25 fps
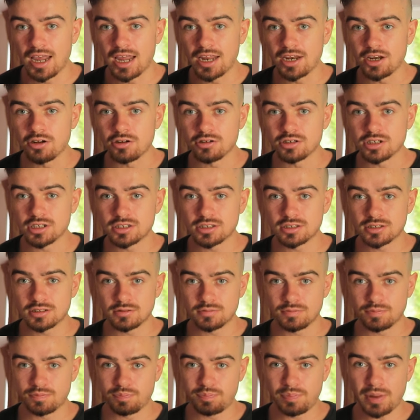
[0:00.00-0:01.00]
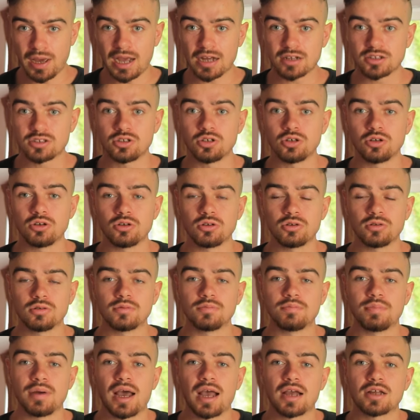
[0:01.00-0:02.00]
and you're just back to
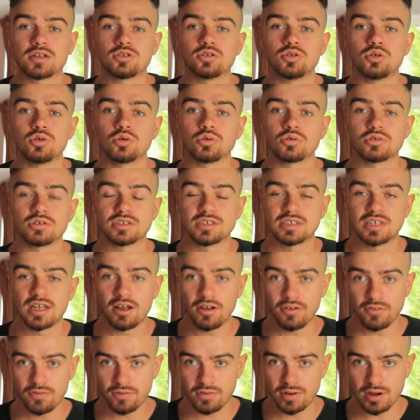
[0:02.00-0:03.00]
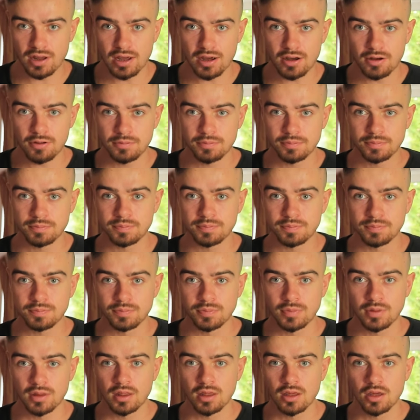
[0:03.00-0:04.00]
back to yourself now
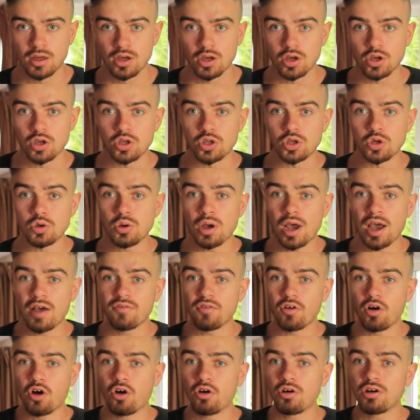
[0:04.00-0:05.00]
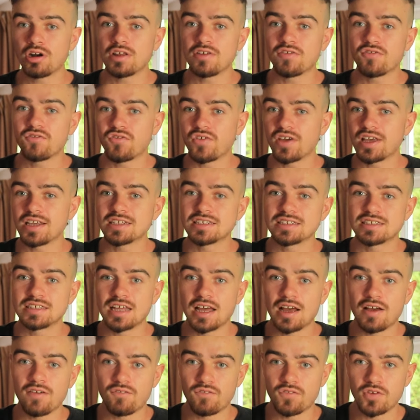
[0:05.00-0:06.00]
you have already faced
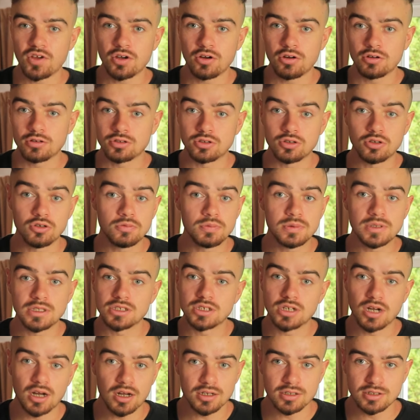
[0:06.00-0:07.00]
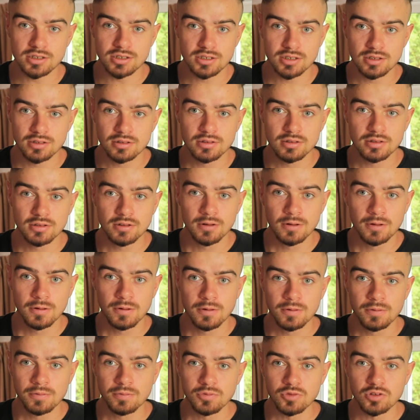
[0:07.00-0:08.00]
that fear to be judged
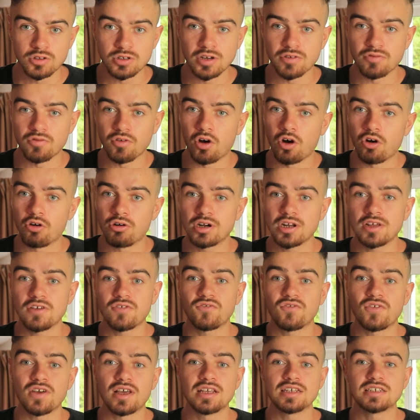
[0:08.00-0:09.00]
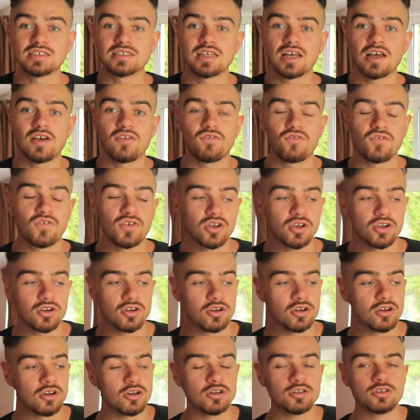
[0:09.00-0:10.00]
you have already faced that
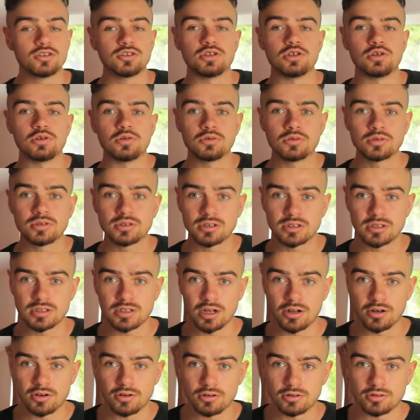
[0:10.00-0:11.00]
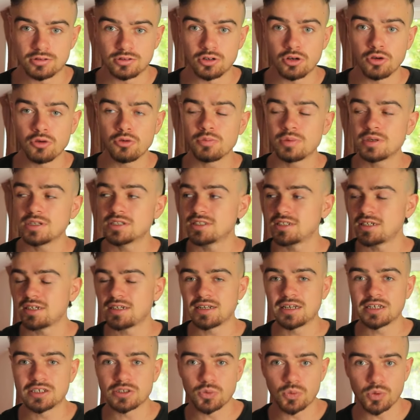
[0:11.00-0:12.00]
fear to stutter, to be
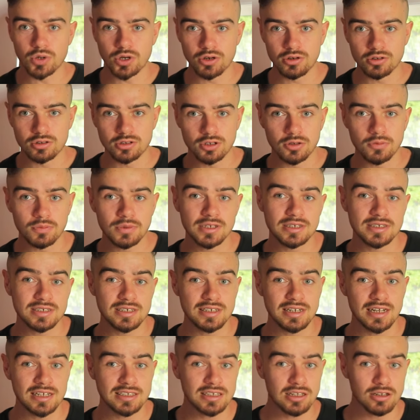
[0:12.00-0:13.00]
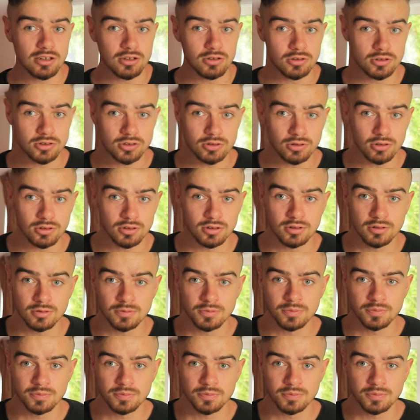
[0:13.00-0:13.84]
seen as weird, to be seen as a loser.